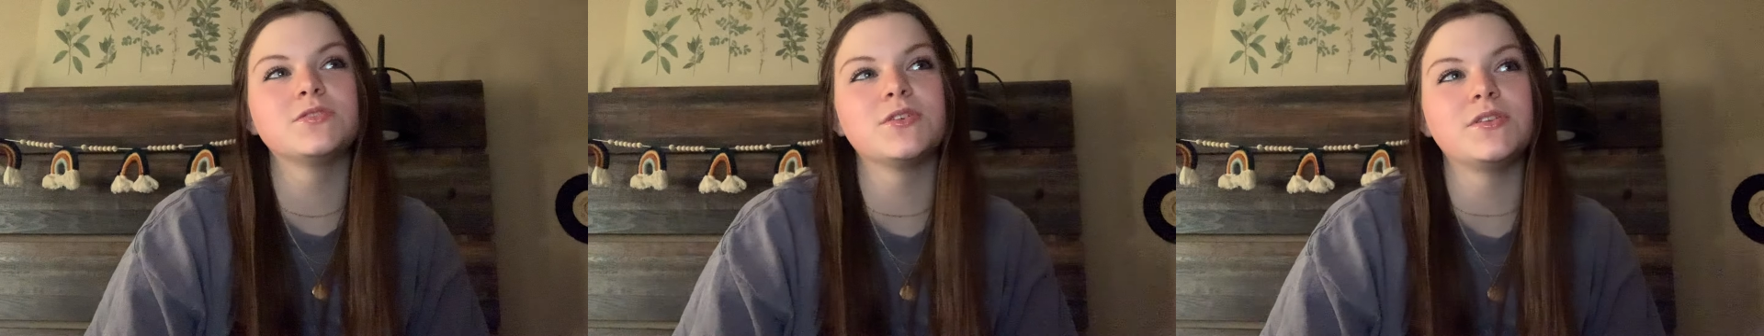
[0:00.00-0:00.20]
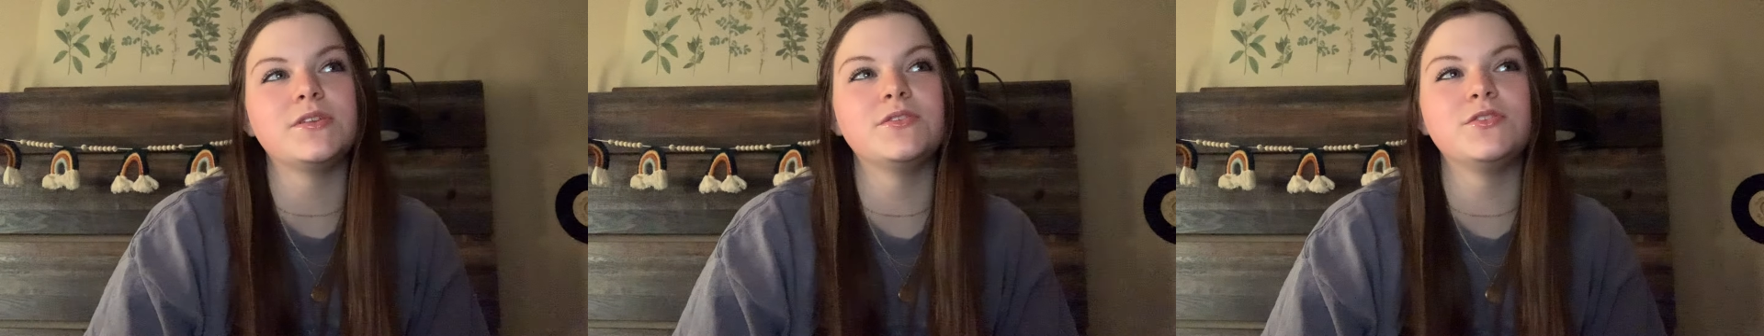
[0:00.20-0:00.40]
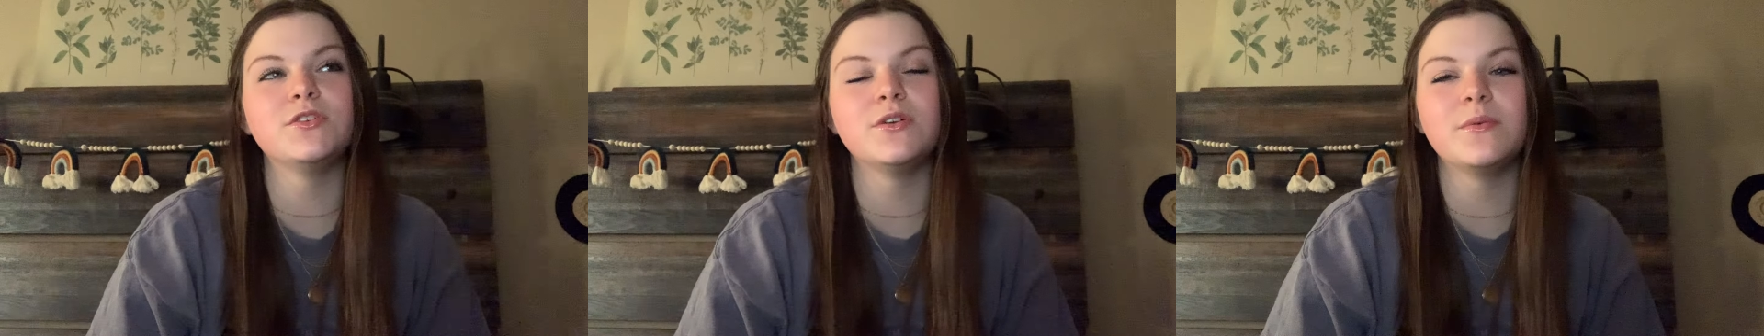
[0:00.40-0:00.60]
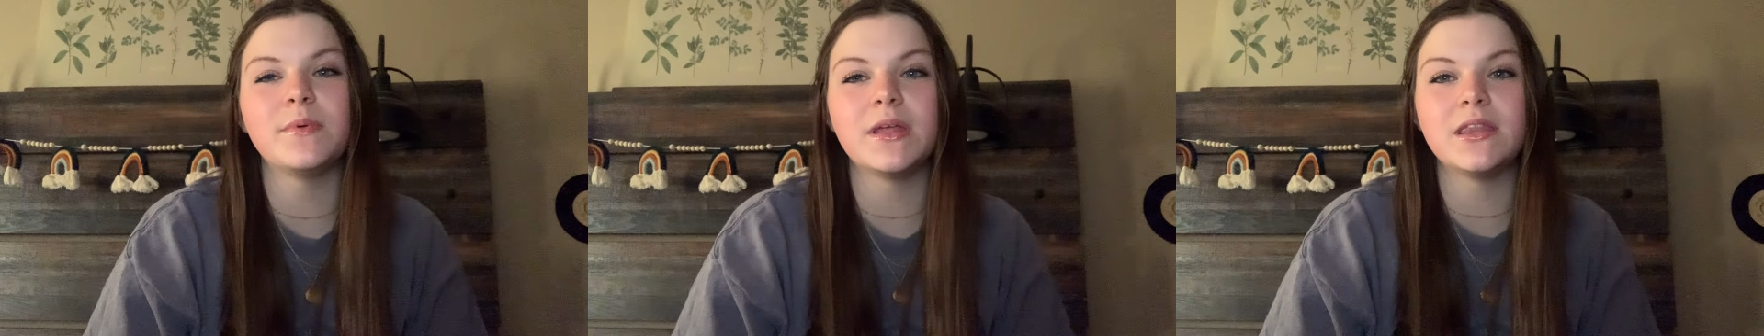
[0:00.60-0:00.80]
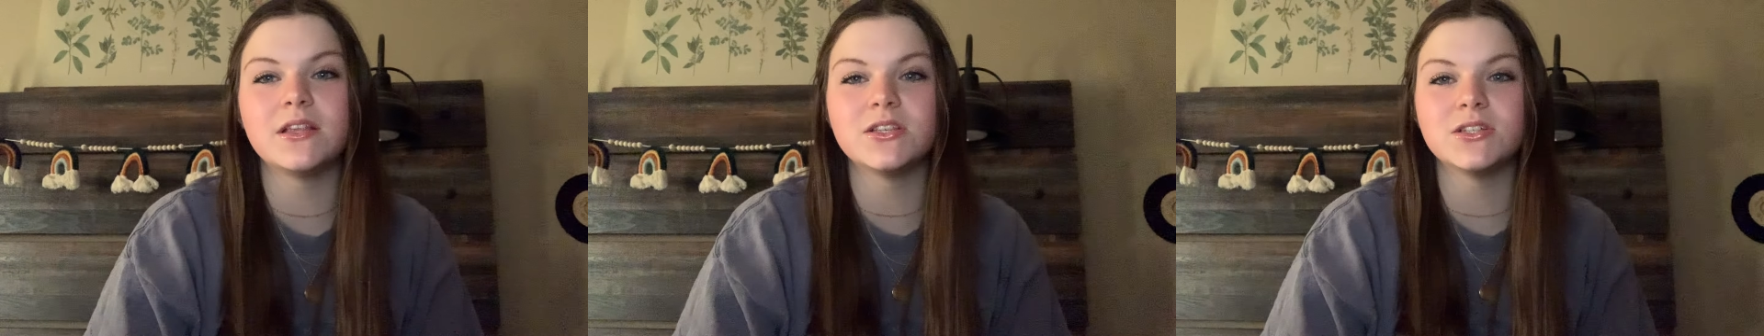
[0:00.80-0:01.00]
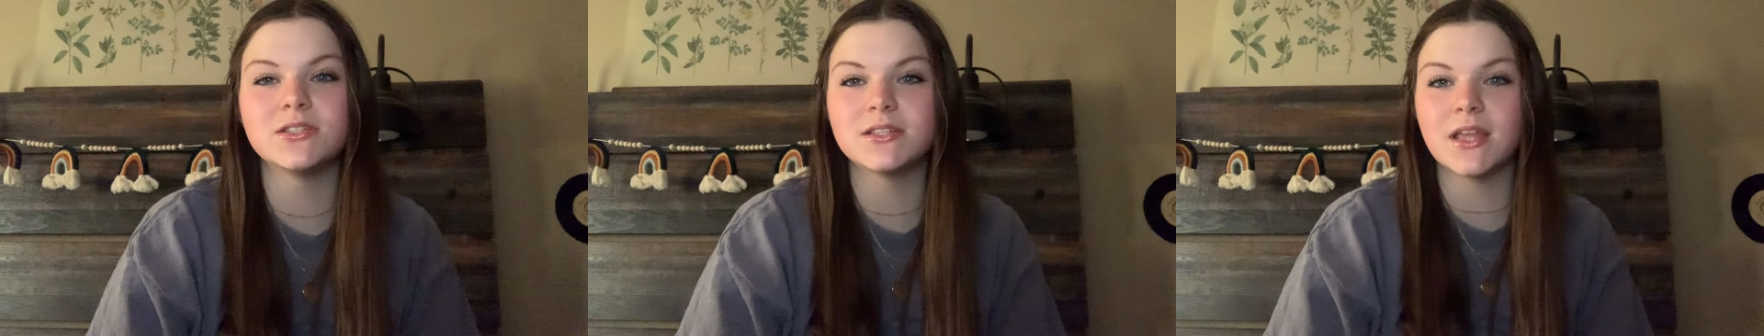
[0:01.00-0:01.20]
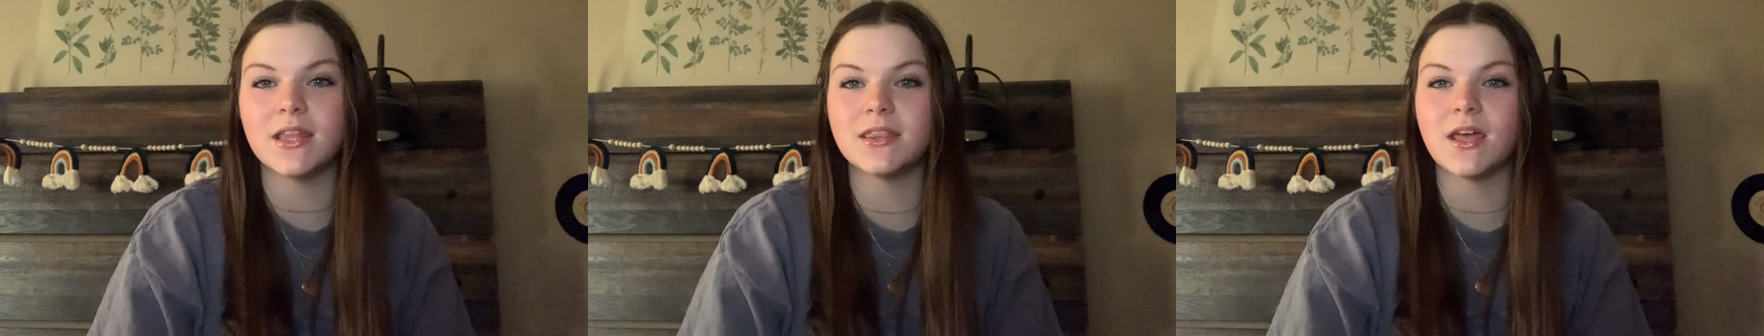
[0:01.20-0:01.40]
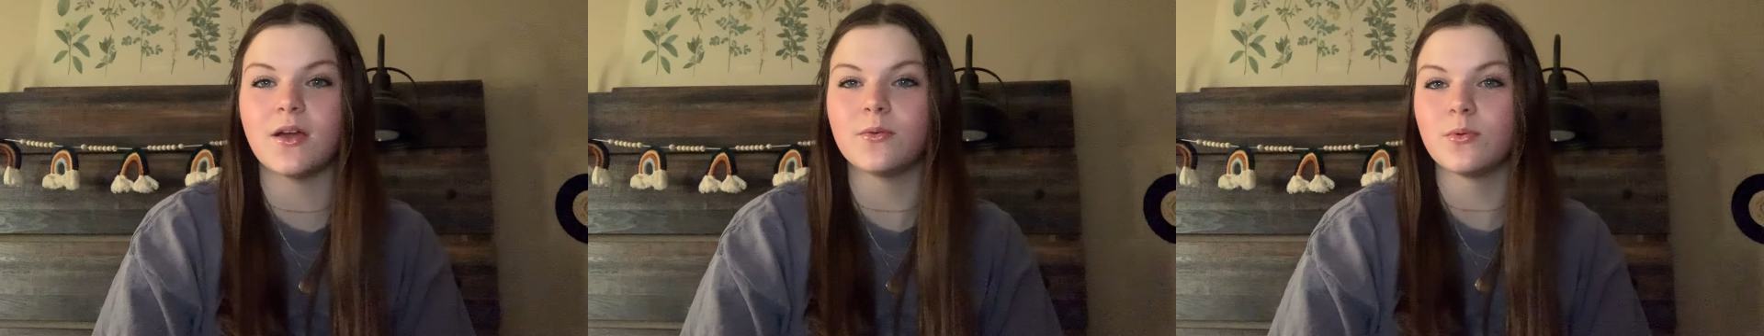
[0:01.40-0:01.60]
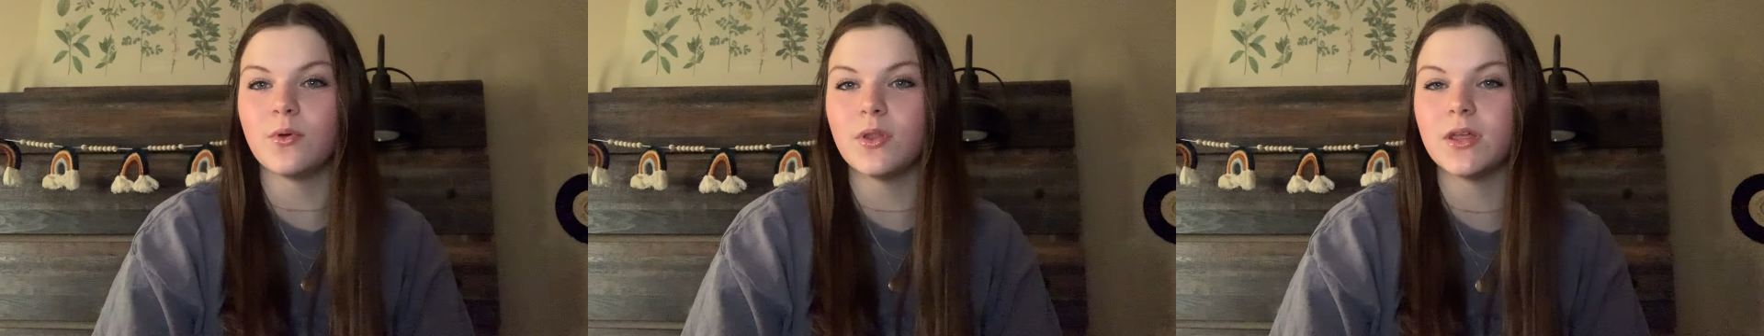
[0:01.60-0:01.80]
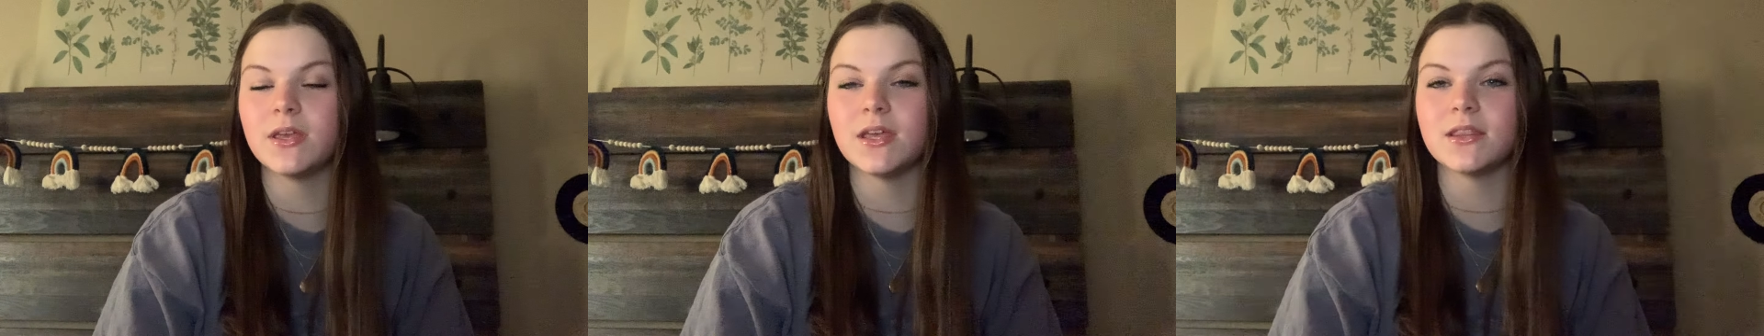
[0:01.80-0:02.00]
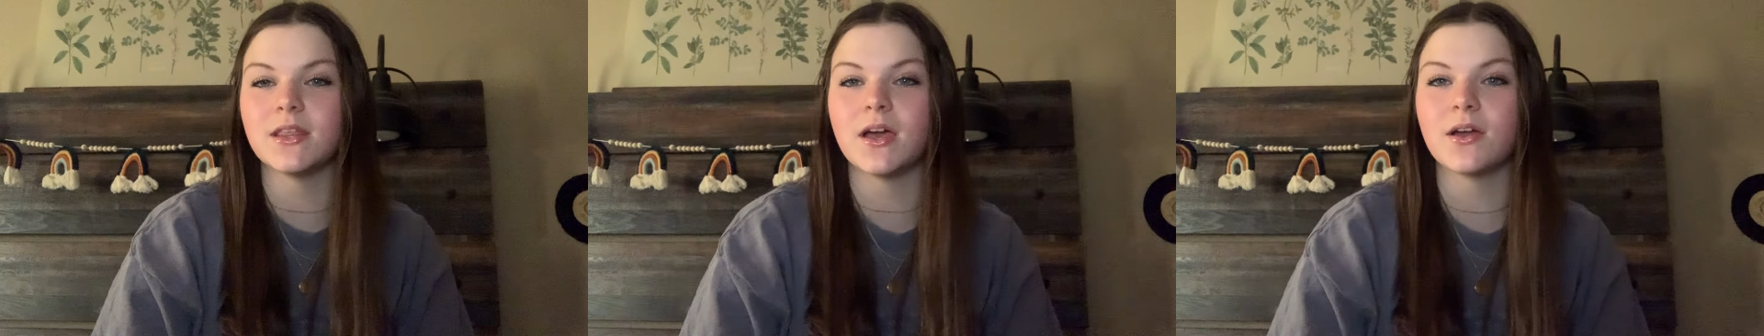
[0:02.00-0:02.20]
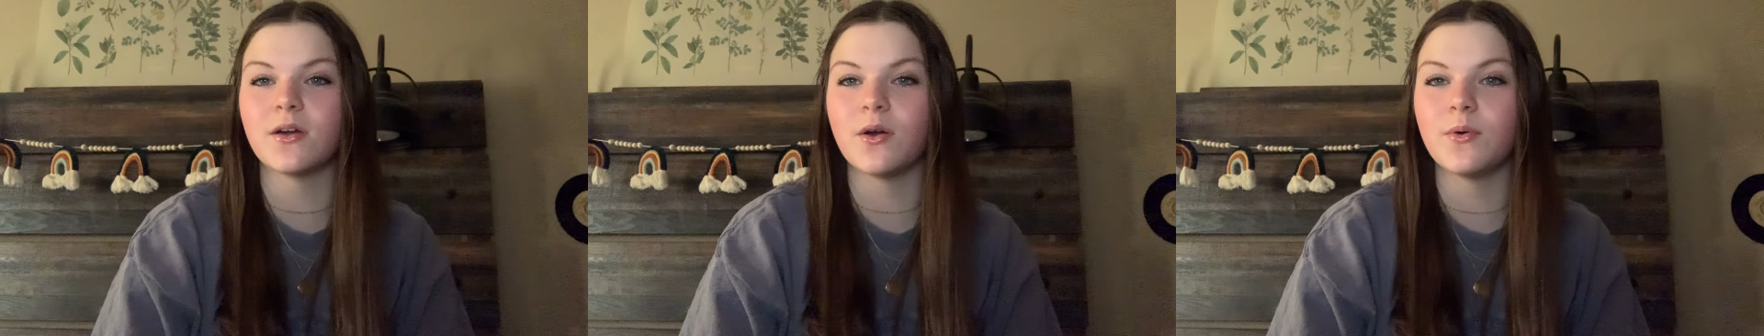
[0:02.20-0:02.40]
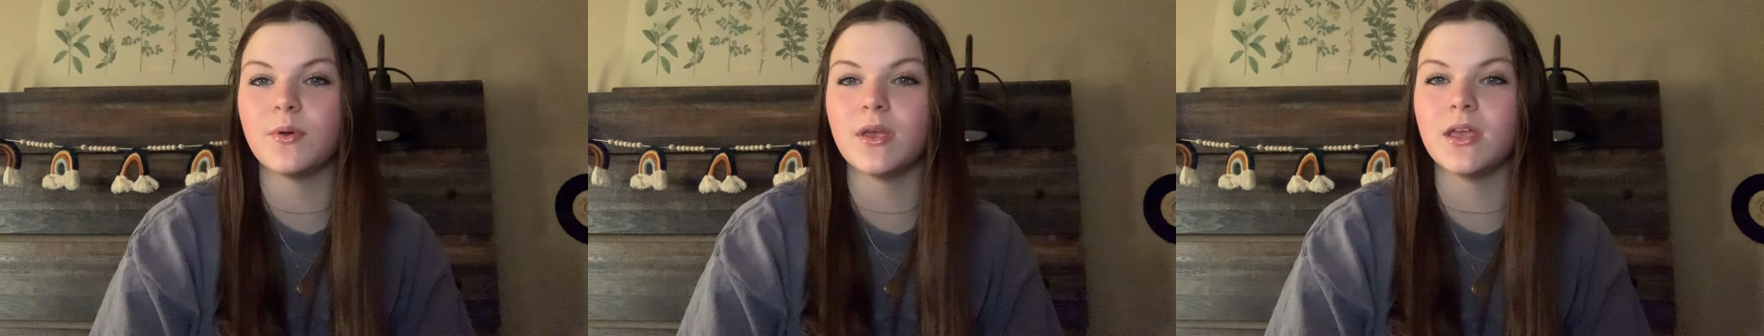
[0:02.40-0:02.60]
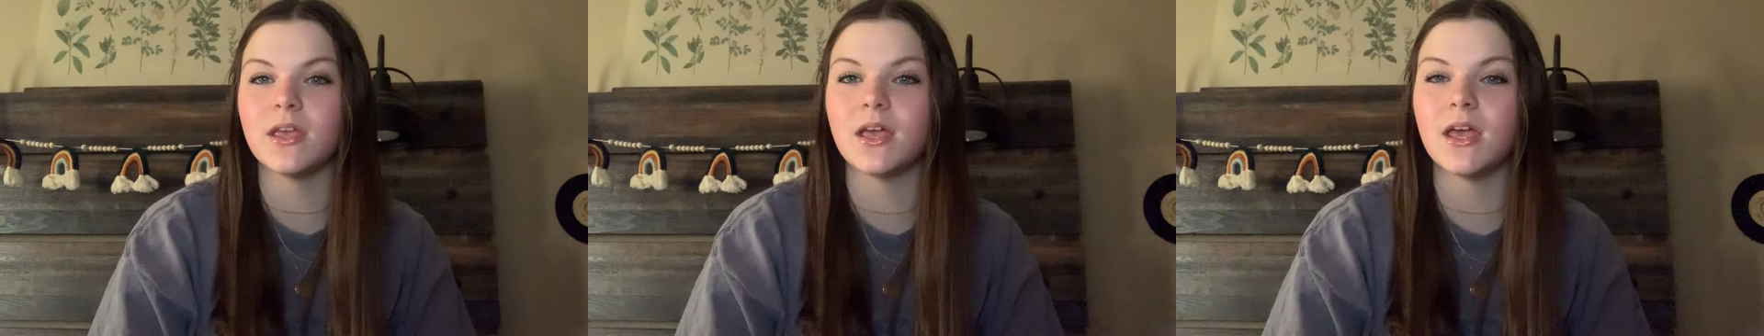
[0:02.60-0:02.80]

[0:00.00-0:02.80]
On YouTube and just get that rolling, get that going,